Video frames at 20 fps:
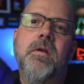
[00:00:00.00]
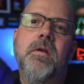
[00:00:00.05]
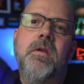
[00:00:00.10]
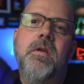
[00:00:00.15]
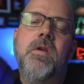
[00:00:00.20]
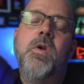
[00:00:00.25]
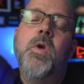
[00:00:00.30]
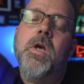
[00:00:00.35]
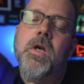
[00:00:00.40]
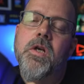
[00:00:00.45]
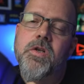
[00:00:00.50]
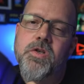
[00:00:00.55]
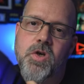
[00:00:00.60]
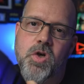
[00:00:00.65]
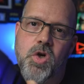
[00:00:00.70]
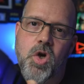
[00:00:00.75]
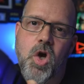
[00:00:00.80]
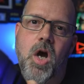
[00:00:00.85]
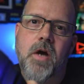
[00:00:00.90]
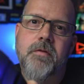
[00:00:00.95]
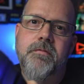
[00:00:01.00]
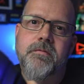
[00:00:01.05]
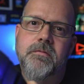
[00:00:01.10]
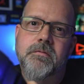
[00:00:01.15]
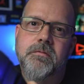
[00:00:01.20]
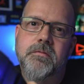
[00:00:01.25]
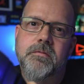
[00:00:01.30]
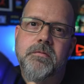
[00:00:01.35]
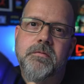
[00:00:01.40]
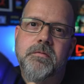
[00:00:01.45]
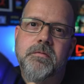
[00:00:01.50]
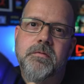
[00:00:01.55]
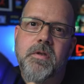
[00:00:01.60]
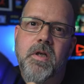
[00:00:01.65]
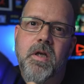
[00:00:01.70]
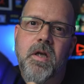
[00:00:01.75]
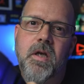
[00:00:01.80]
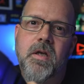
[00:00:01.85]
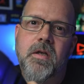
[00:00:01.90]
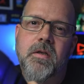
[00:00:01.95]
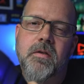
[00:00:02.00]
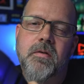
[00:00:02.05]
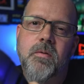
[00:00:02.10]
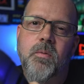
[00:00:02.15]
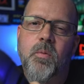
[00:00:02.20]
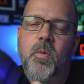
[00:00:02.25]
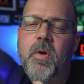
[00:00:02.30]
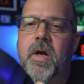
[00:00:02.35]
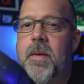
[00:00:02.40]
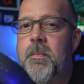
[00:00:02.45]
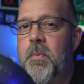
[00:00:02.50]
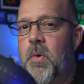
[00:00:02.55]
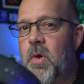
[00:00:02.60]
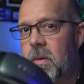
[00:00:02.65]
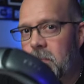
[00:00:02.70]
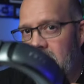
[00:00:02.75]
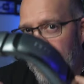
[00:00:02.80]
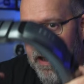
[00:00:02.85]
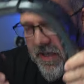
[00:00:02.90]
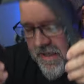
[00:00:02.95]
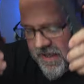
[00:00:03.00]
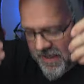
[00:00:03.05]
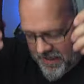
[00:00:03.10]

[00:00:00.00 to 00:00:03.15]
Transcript: you hear it turn off. Okay, when I put it back